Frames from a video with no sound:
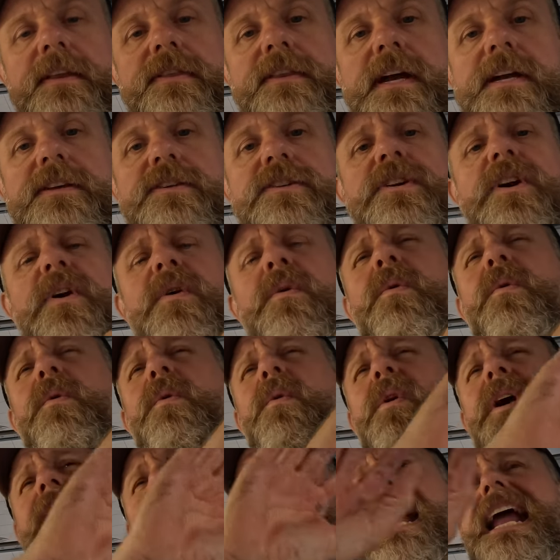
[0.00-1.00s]
There's no
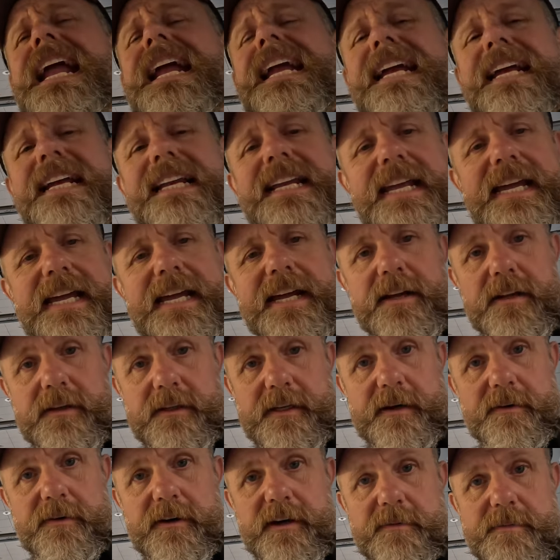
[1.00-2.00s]
way in
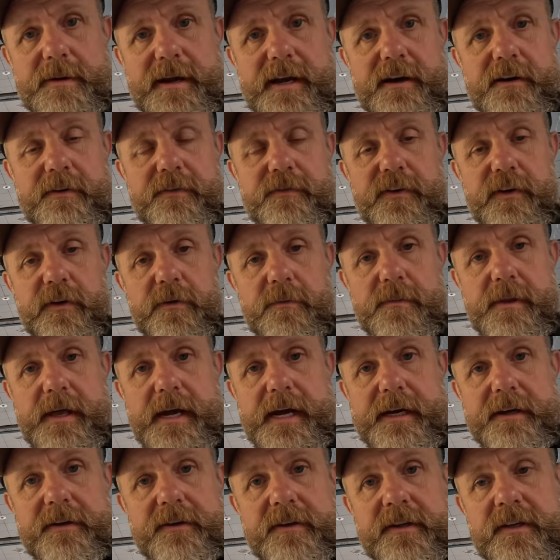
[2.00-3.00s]
hell I'm going to be able to film
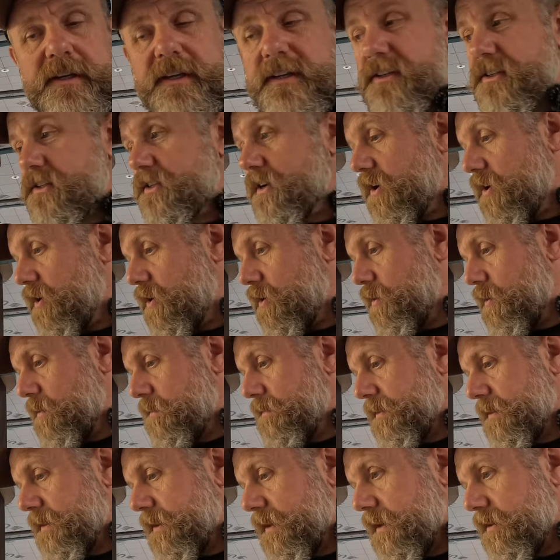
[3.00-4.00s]
that. So,
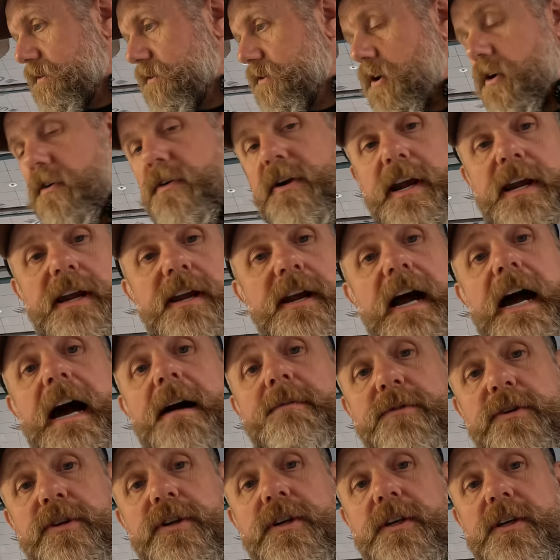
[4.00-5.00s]
sorry,
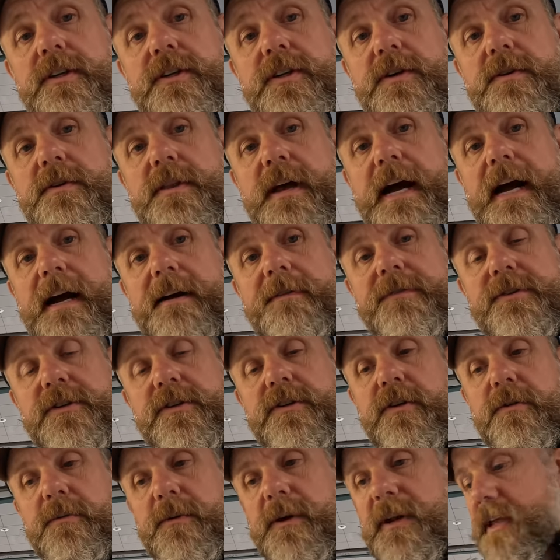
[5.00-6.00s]
I'm just going to do that. It's
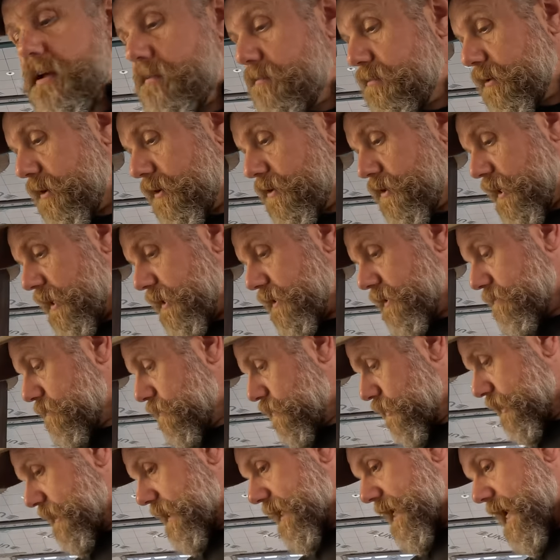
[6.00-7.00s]
another one of them projects I'm
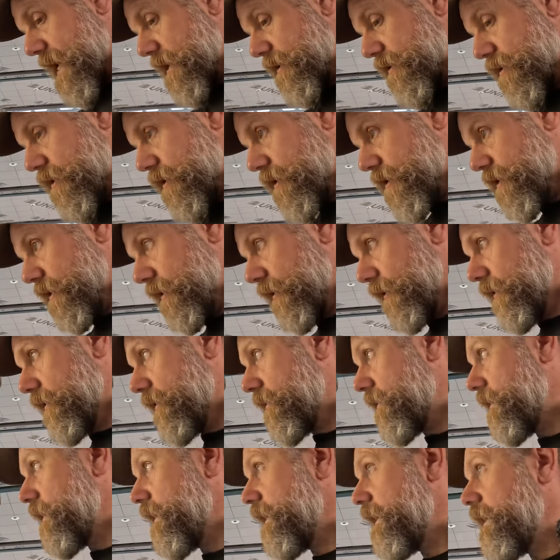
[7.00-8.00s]
just going to get done. done,
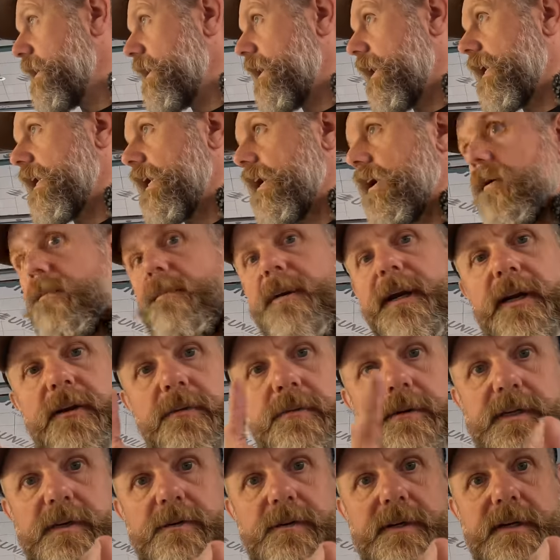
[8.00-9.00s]
and I'll pick
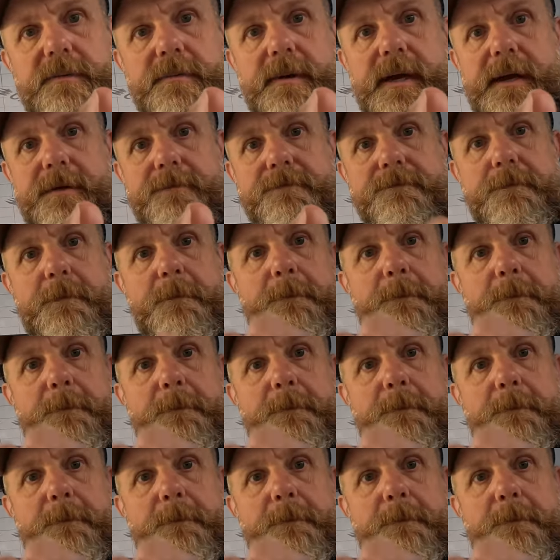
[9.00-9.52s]
up with you in a bit.